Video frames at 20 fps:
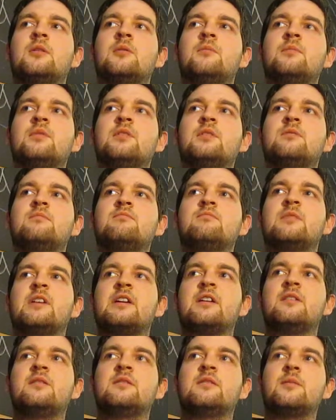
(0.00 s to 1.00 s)
But yeah,
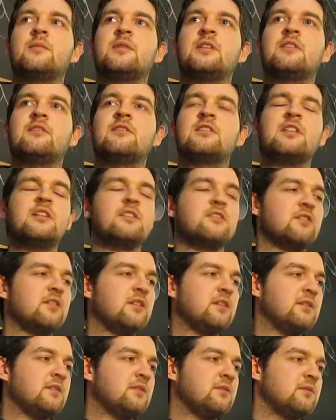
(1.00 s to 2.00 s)
they're essentially,